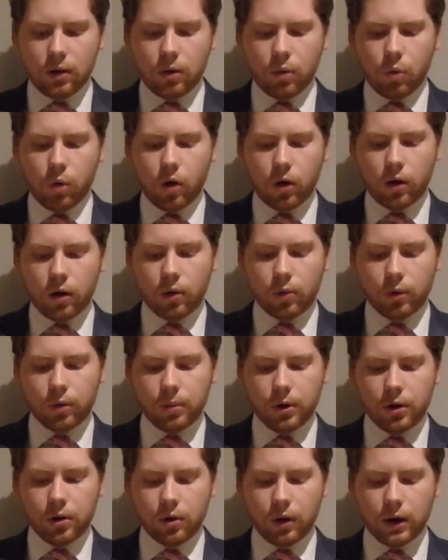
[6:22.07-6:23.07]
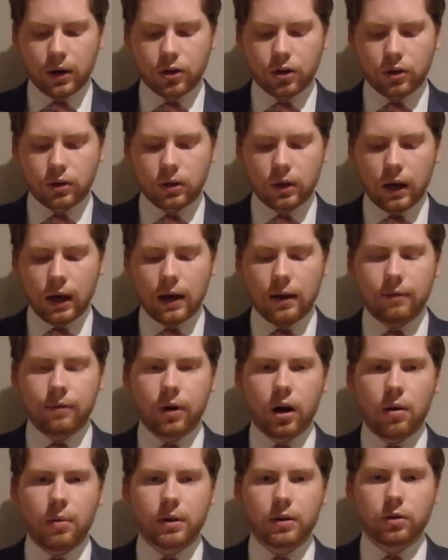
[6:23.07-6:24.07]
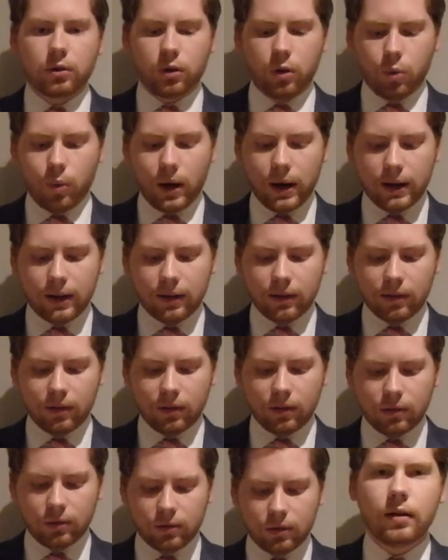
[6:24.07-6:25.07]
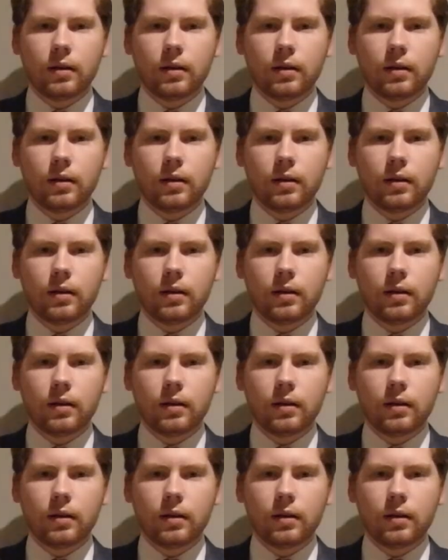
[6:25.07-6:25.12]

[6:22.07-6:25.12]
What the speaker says: worker remuneration and environmental awareness.